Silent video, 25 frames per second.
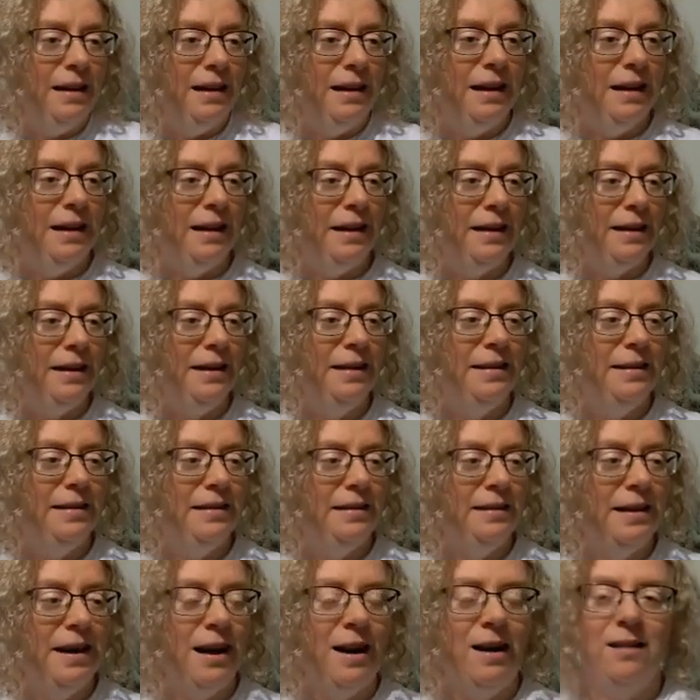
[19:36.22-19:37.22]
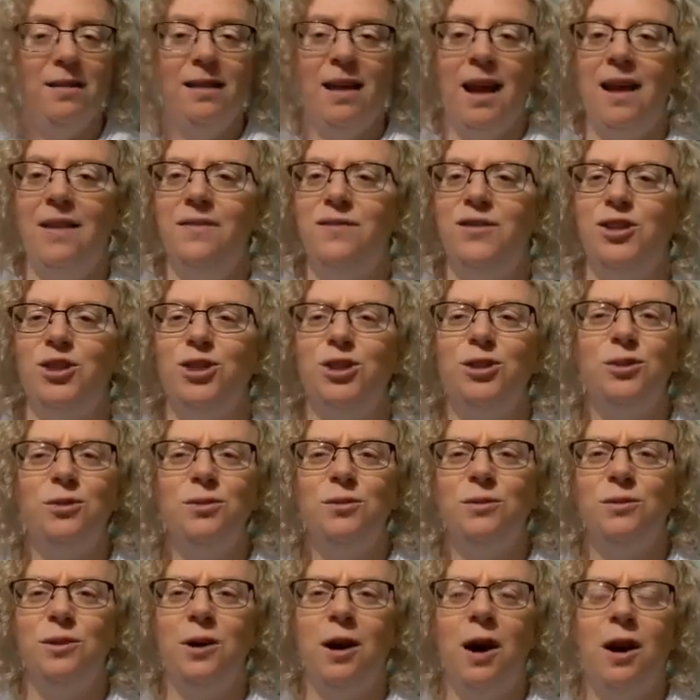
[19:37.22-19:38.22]
Uh, our lives are
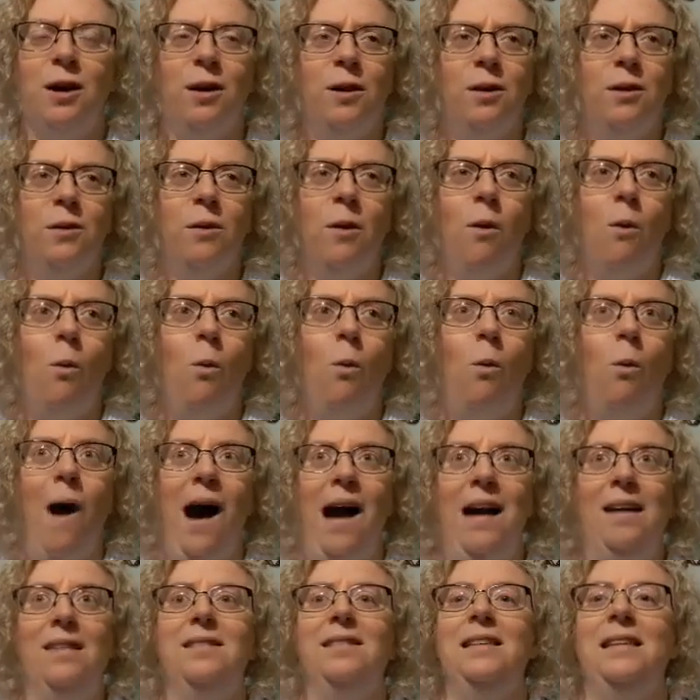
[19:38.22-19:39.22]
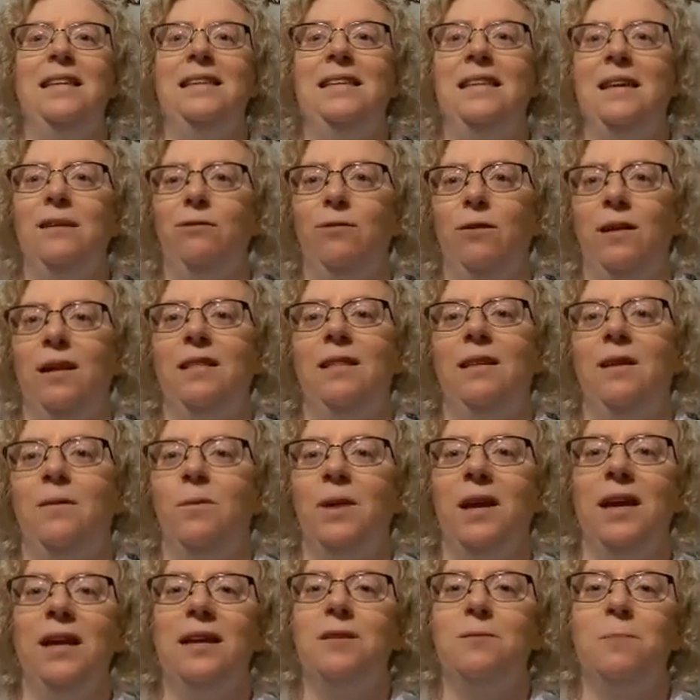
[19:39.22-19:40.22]
are wildly different than
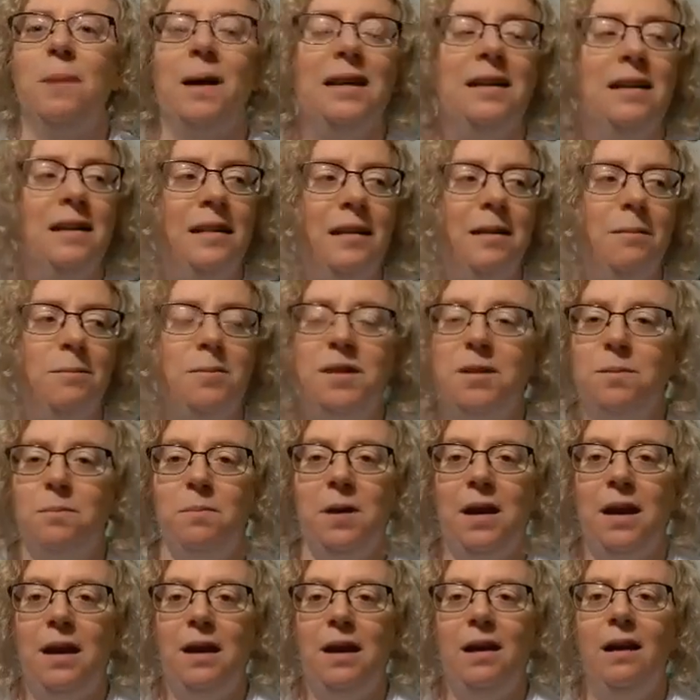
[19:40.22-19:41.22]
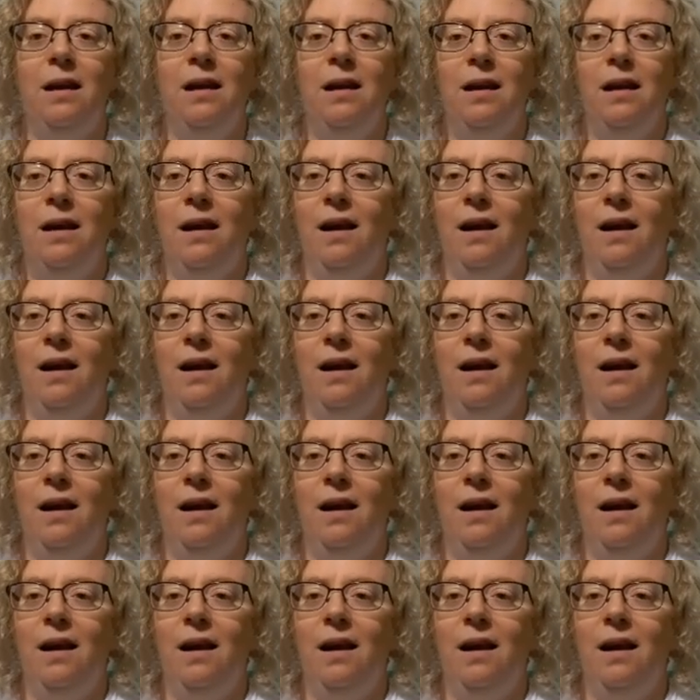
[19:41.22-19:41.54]
we expected them to be.